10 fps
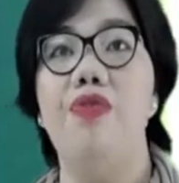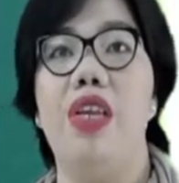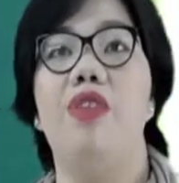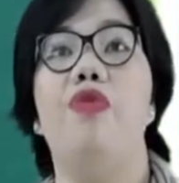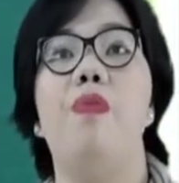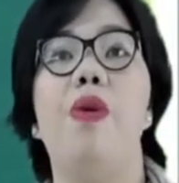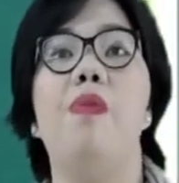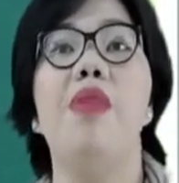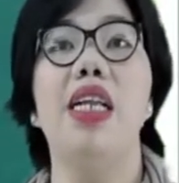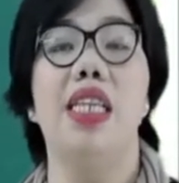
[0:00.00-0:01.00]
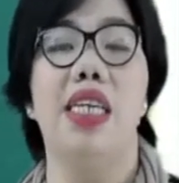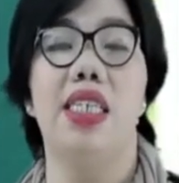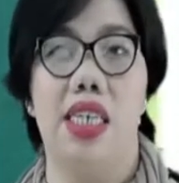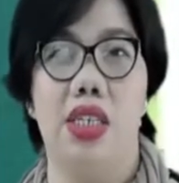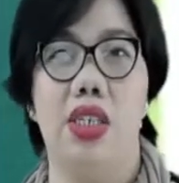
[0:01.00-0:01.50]
feet for public
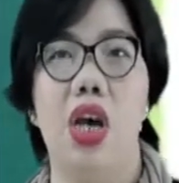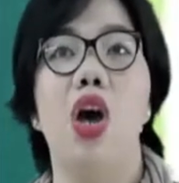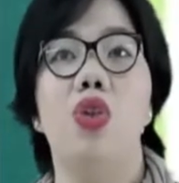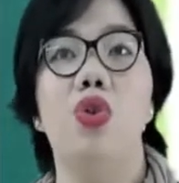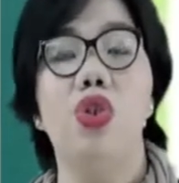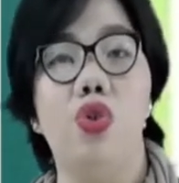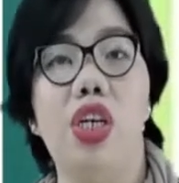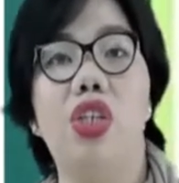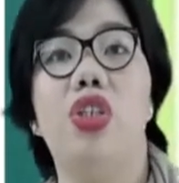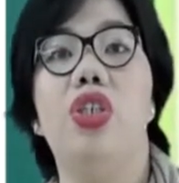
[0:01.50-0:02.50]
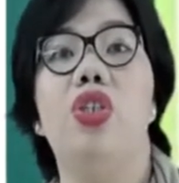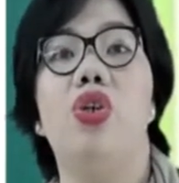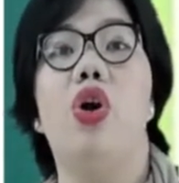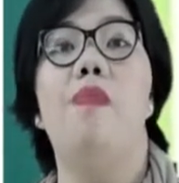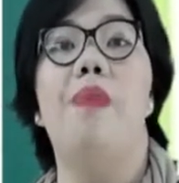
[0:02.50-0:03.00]
distance to strangers
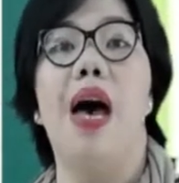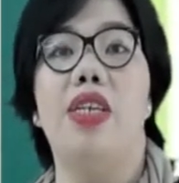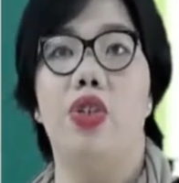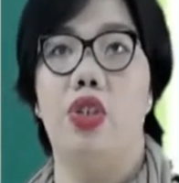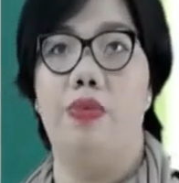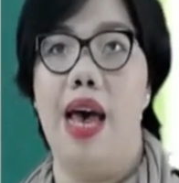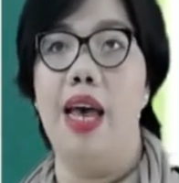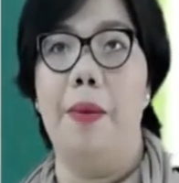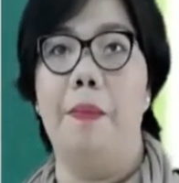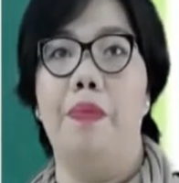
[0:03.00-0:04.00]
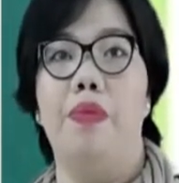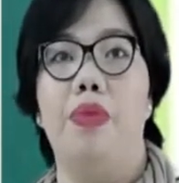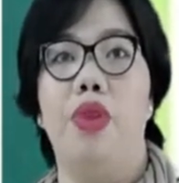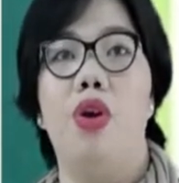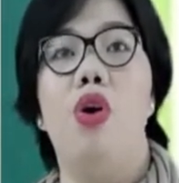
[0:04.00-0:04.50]
or passersby.
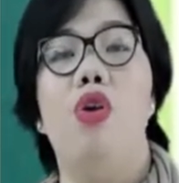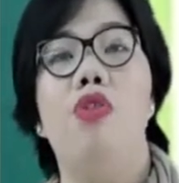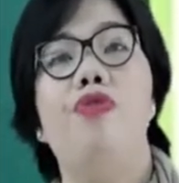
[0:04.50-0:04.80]
Of